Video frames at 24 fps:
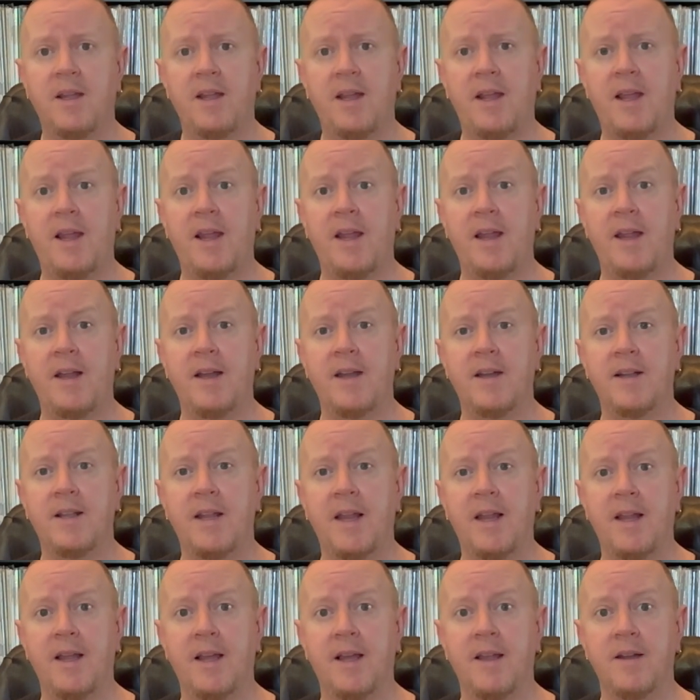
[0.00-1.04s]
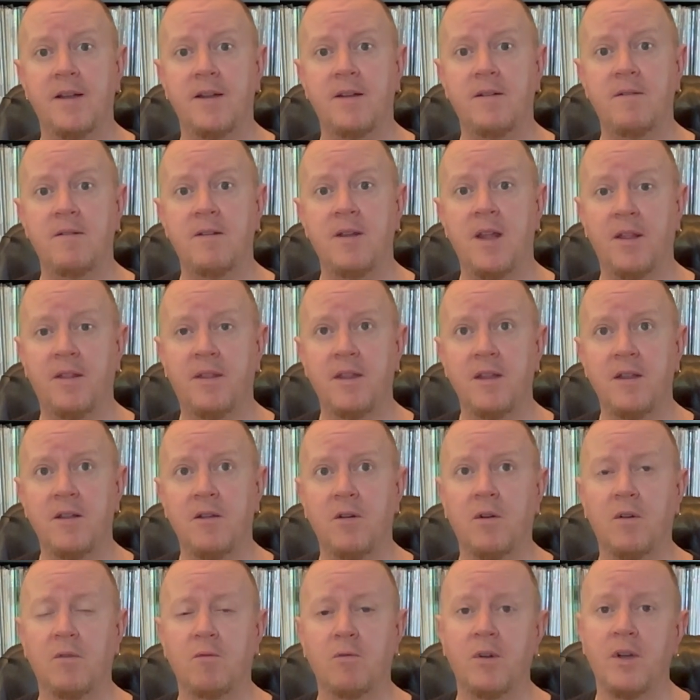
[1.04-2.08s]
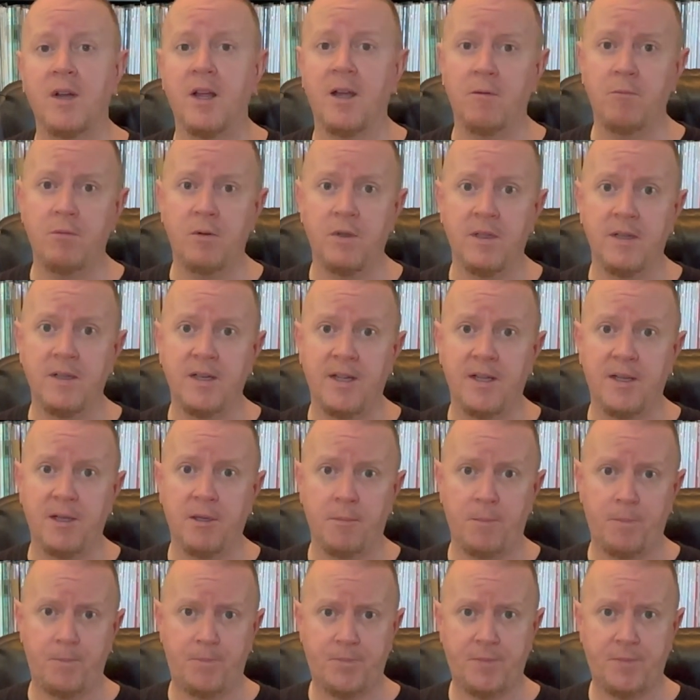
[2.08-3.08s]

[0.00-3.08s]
and they had nothing or were not willing to help.